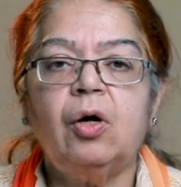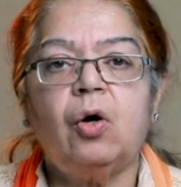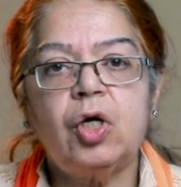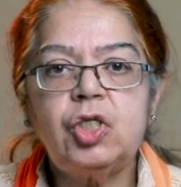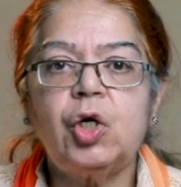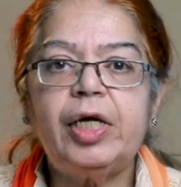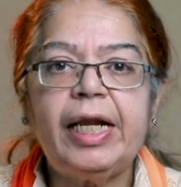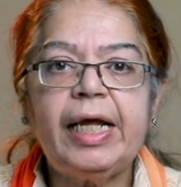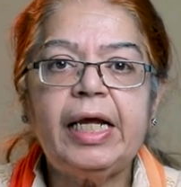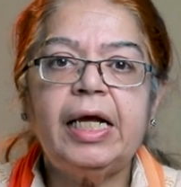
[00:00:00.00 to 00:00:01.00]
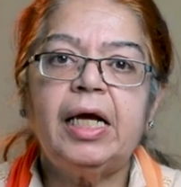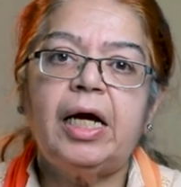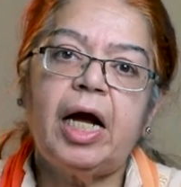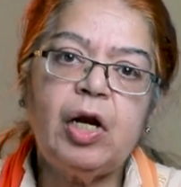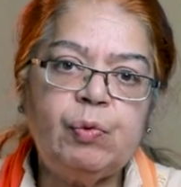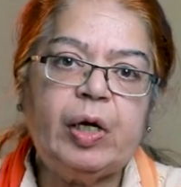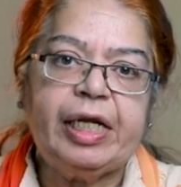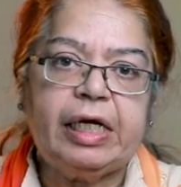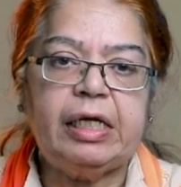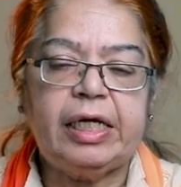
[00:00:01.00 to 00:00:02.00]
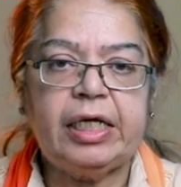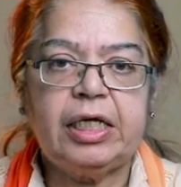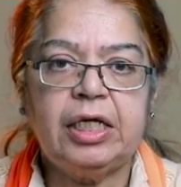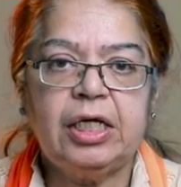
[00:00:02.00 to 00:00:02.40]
horizontally and vertically.